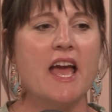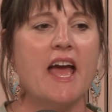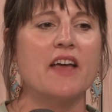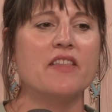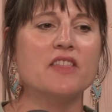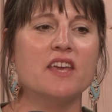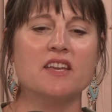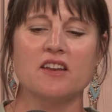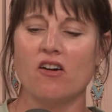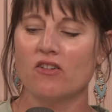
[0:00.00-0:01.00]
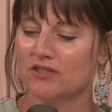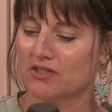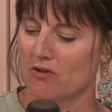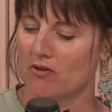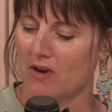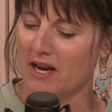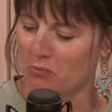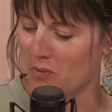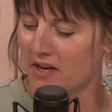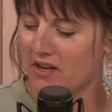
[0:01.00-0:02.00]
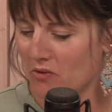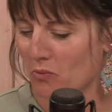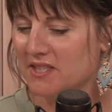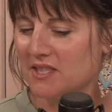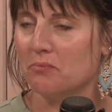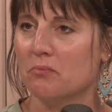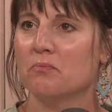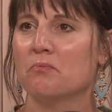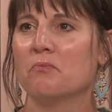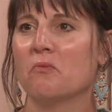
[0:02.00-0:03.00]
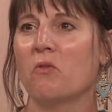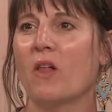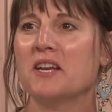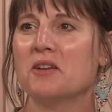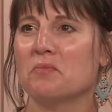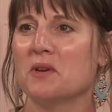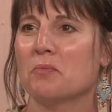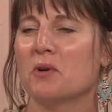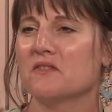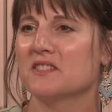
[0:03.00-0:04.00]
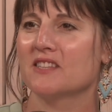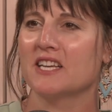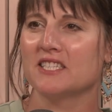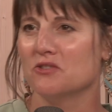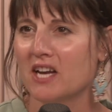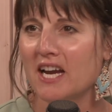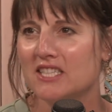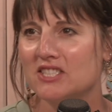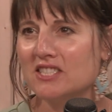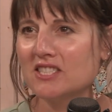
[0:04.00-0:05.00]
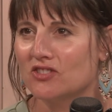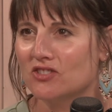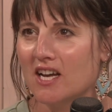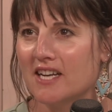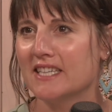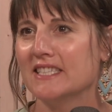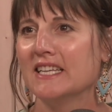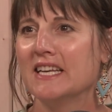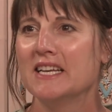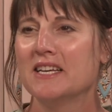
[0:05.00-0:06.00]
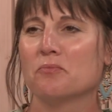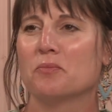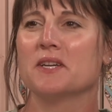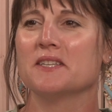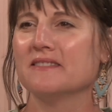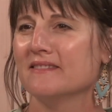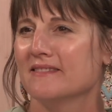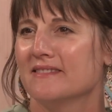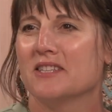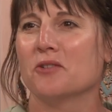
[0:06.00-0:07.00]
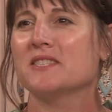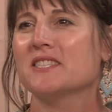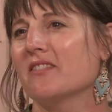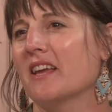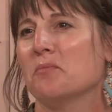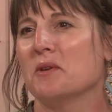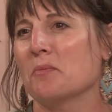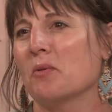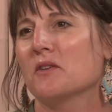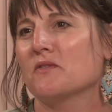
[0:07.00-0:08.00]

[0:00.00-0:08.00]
and then also, I want to know what's it like being a part of this legacy? You kind of just touched on it, but you know, what's it like being a part of the